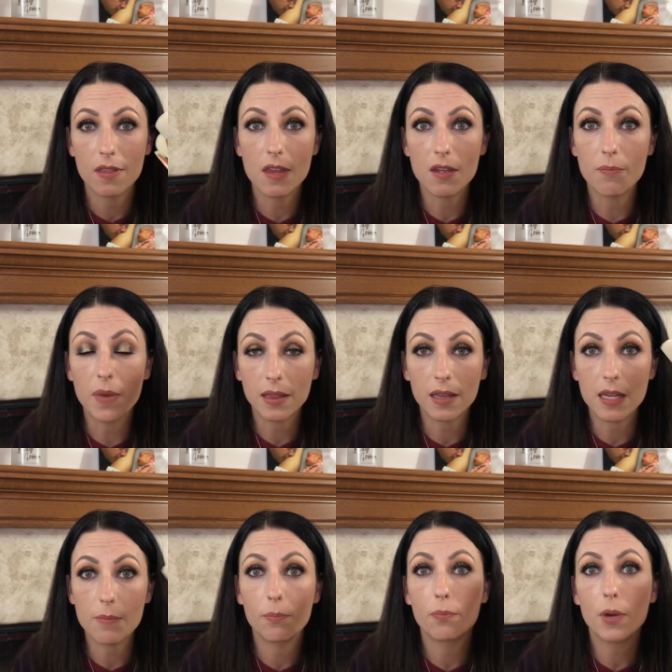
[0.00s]
the
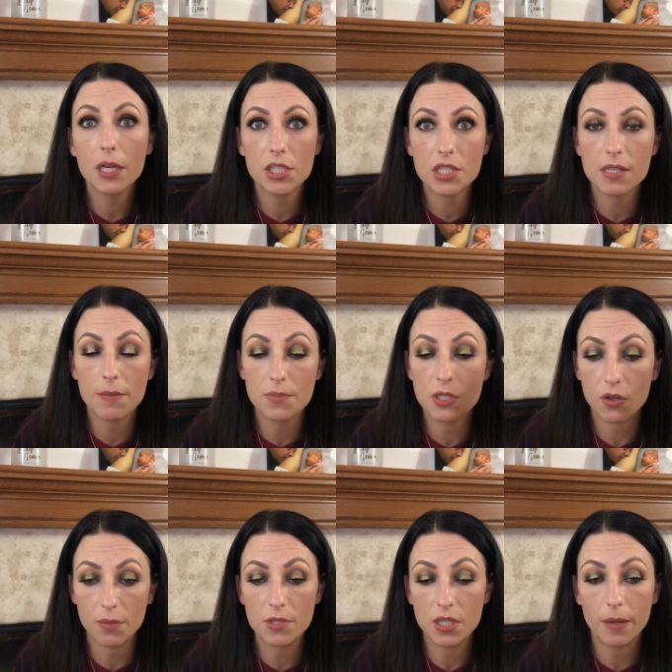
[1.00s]
monthly brush
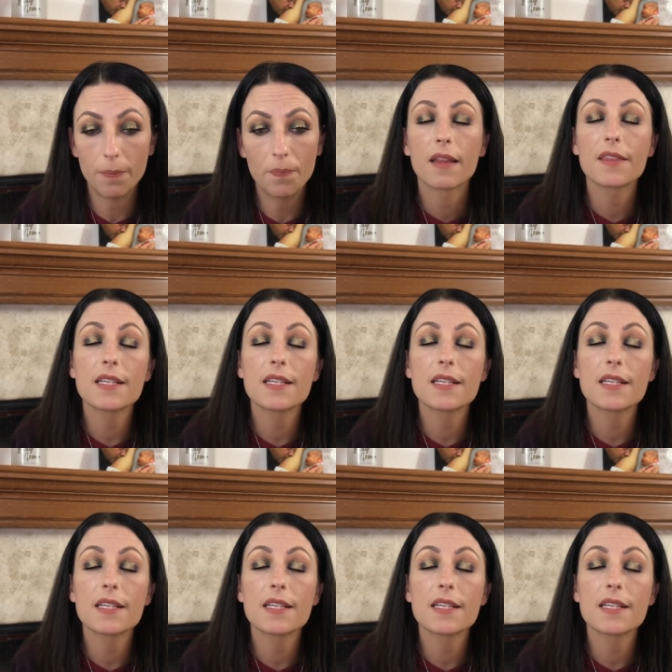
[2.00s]
subscription.